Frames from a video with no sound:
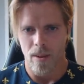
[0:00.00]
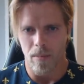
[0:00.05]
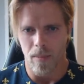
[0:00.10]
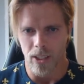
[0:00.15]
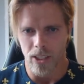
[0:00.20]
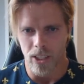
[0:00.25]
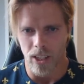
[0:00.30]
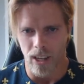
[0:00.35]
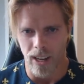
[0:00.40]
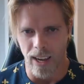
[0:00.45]

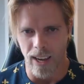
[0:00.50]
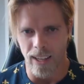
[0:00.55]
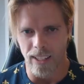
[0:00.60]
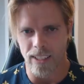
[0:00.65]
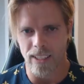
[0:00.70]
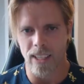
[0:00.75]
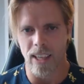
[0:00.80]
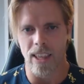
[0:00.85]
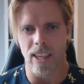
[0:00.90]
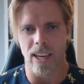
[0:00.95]
muscle
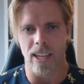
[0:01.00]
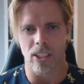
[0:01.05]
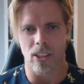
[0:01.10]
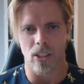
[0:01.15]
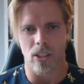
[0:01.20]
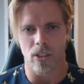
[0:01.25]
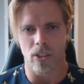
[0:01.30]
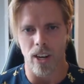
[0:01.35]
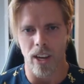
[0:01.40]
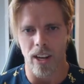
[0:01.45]
gains, and that is
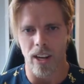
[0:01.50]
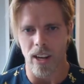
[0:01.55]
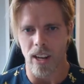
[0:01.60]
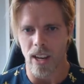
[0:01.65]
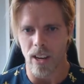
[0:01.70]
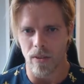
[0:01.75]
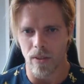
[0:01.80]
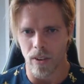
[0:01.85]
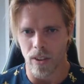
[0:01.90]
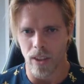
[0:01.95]
to train
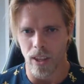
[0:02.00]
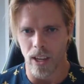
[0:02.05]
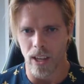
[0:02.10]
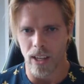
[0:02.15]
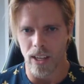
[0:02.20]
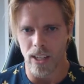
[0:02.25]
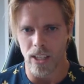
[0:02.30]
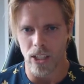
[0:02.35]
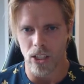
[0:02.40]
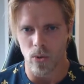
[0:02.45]
everything
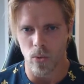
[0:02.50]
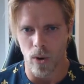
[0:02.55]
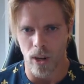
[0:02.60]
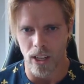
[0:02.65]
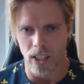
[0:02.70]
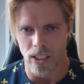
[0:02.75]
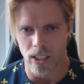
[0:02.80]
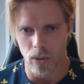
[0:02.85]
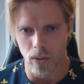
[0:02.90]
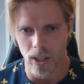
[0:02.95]
at least
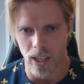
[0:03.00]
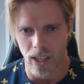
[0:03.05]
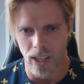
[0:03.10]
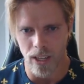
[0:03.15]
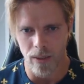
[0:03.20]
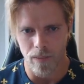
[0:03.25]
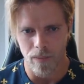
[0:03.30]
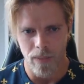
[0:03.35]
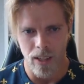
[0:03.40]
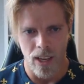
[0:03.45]
twice a
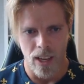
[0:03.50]
week.